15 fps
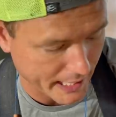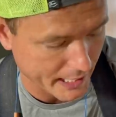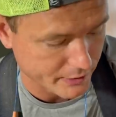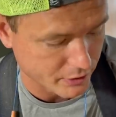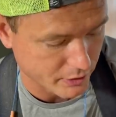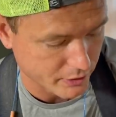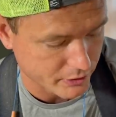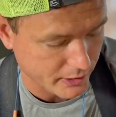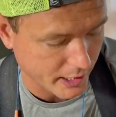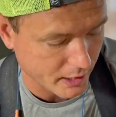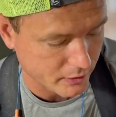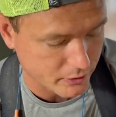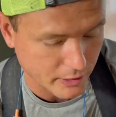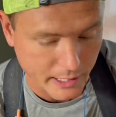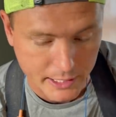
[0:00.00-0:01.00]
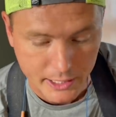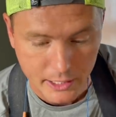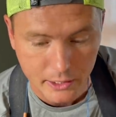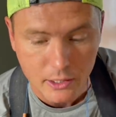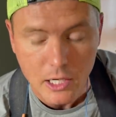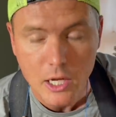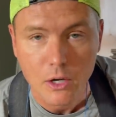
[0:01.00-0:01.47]
edge of the stair tread
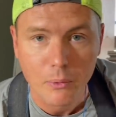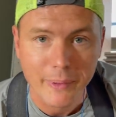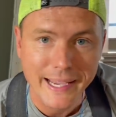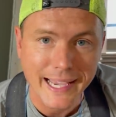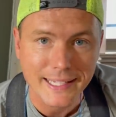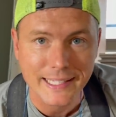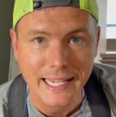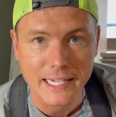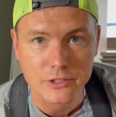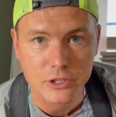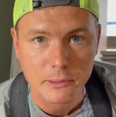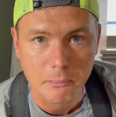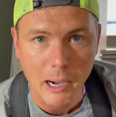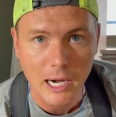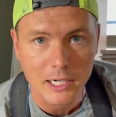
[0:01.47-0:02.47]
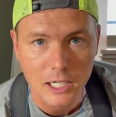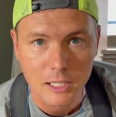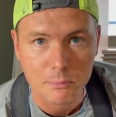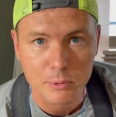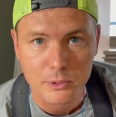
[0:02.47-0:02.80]
here, we had to actually mock up